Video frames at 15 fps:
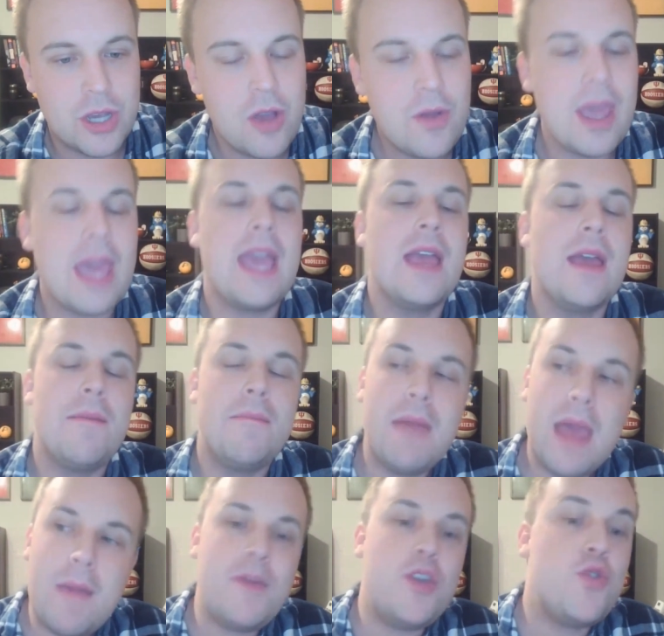okay,
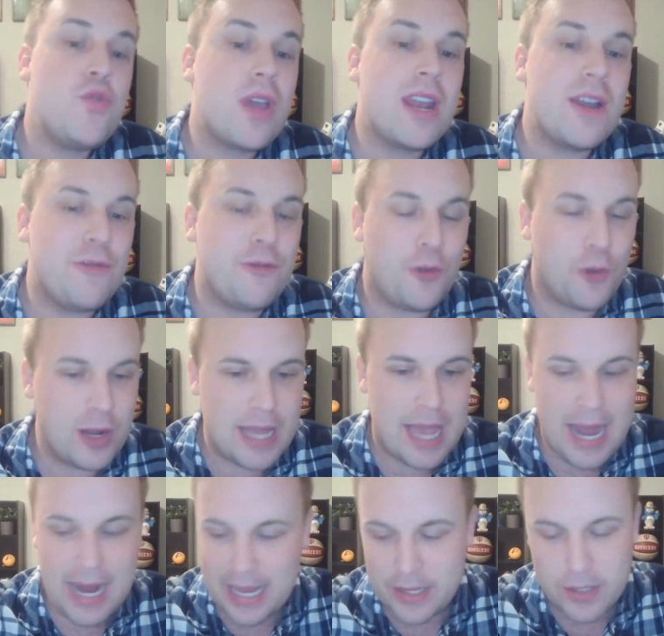maybe you can afford
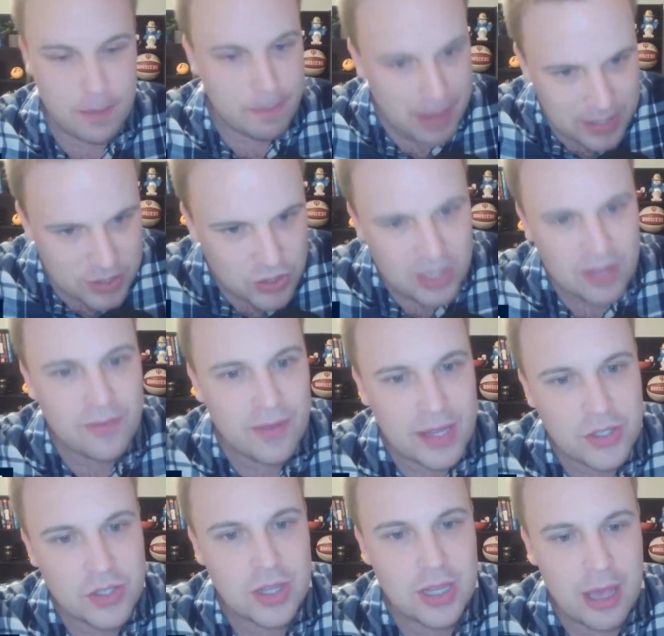that against the best
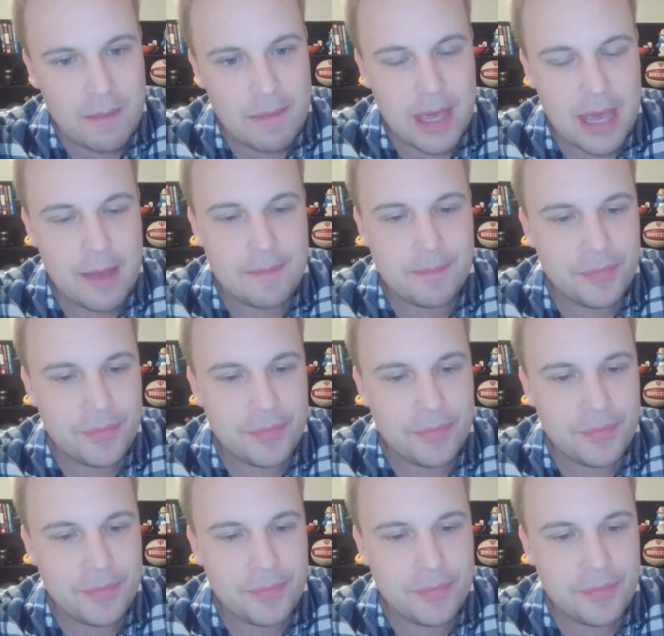defense in the N B A.